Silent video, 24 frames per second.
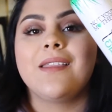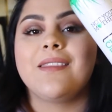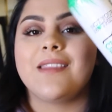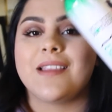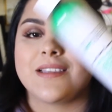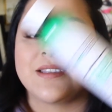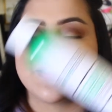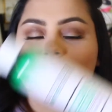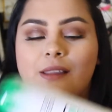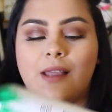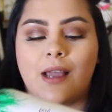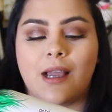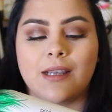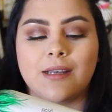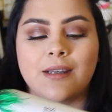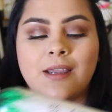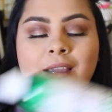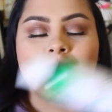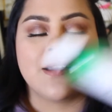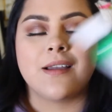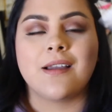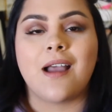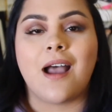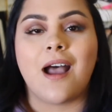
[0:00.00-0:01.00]
That's a lot.
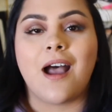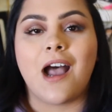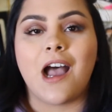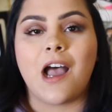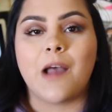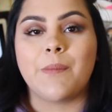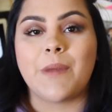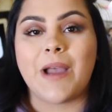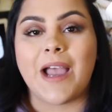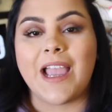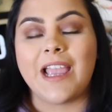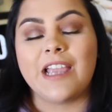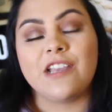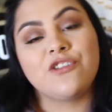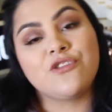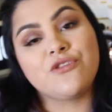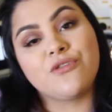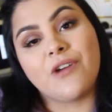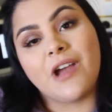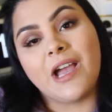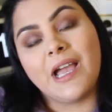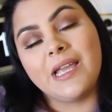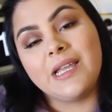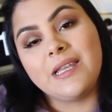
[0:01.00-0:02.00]
I
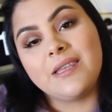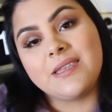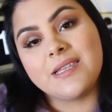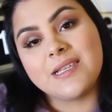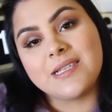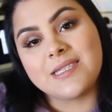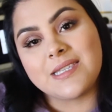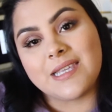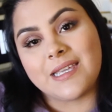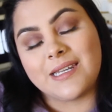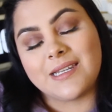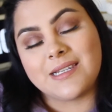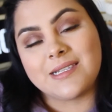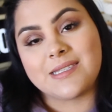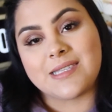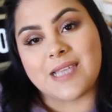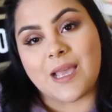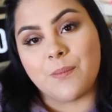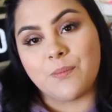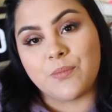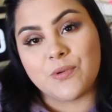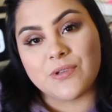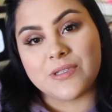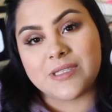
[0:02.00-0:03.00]
tried this in a
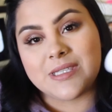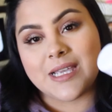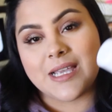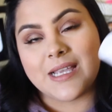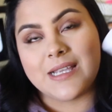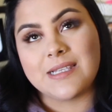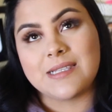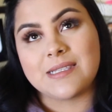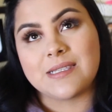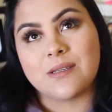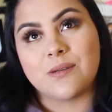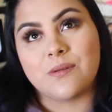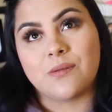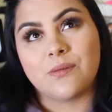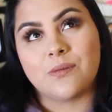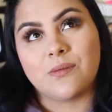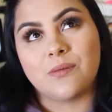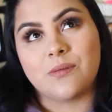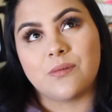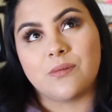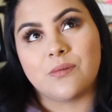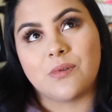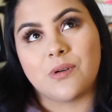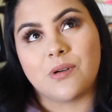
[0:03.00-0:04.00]
sample size.
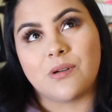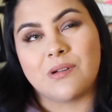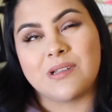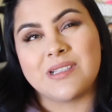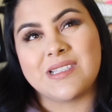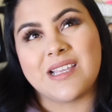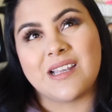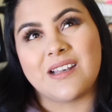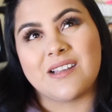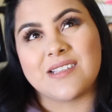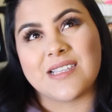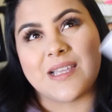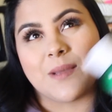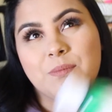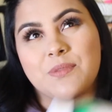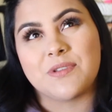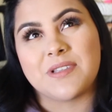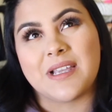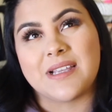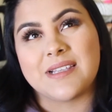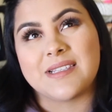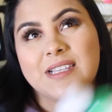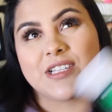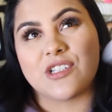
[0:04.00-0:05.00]
Well, it's not a sample
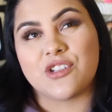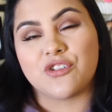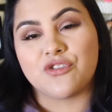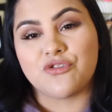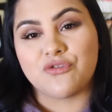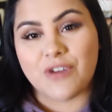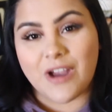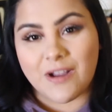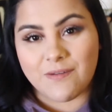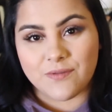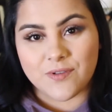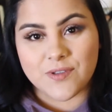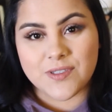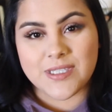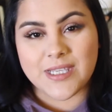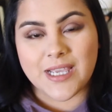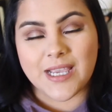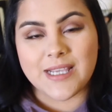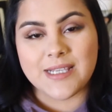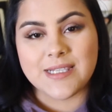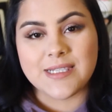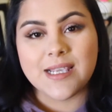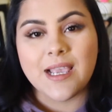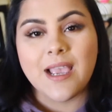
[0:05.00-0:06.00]
size, it's a travel
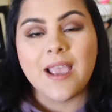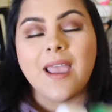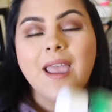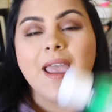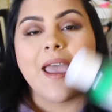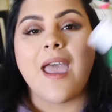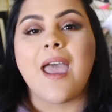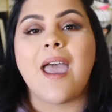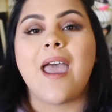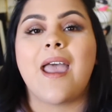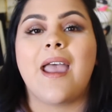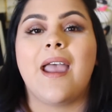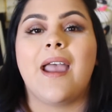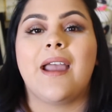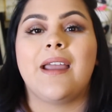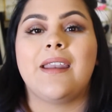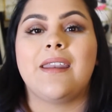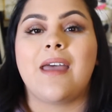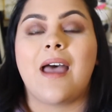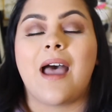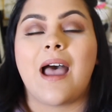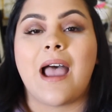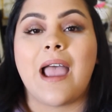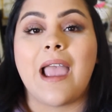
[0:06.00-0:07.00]
size,
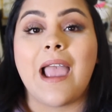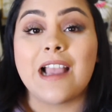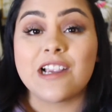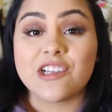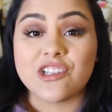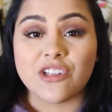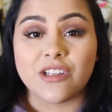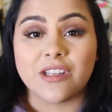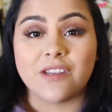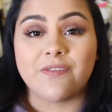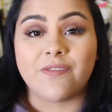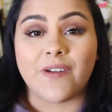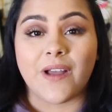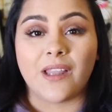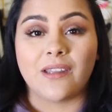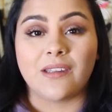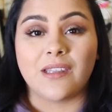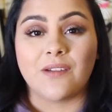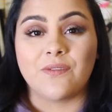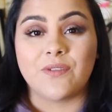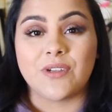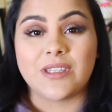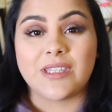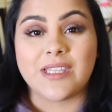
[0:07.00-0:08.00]
and I actually fell in
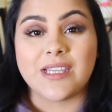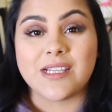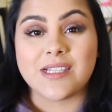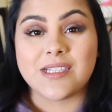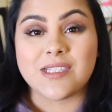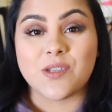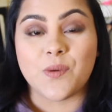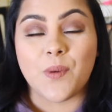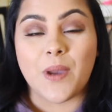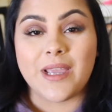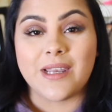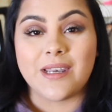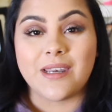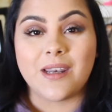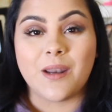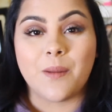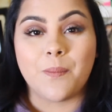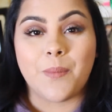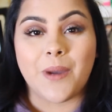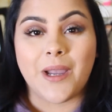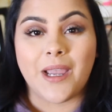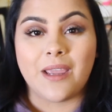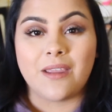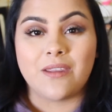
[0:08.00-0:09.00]
love with it, so I ended
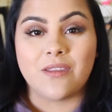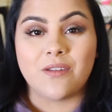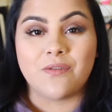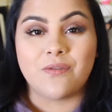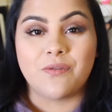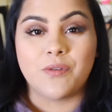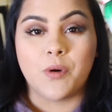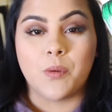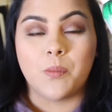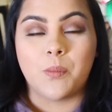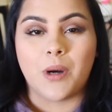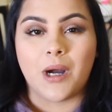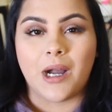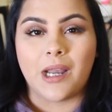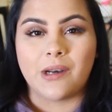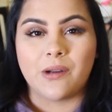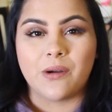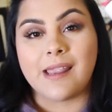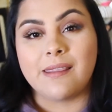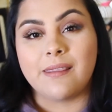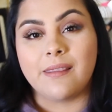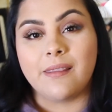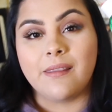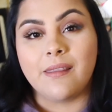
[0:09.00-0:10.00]
up buying the full bottle.
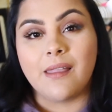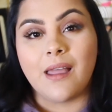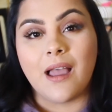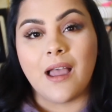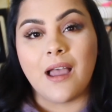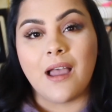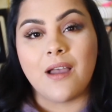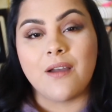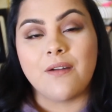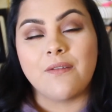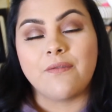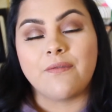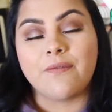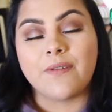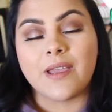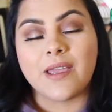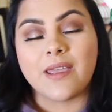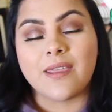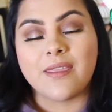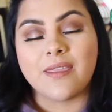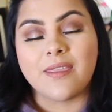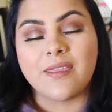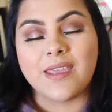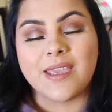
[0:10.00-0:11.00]
I love
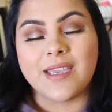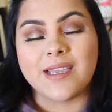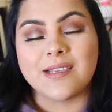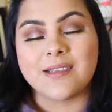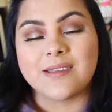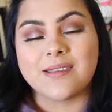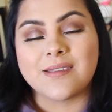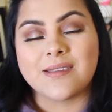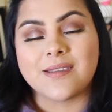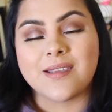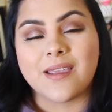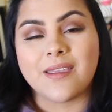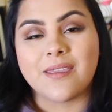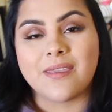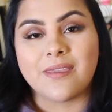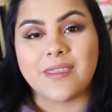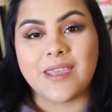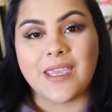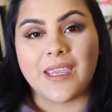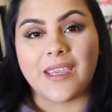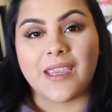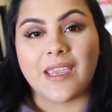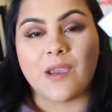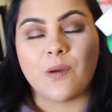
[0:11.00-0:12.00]
this
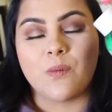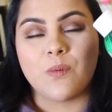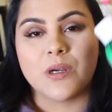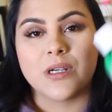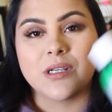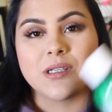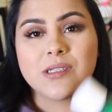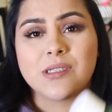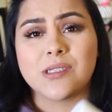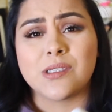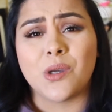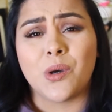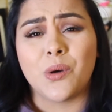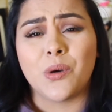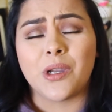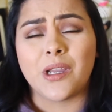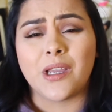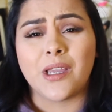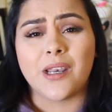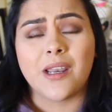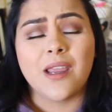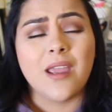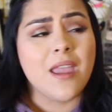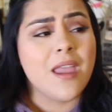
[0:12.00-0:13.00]
thing. It works so
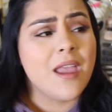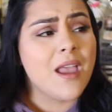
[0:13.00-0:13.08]
good.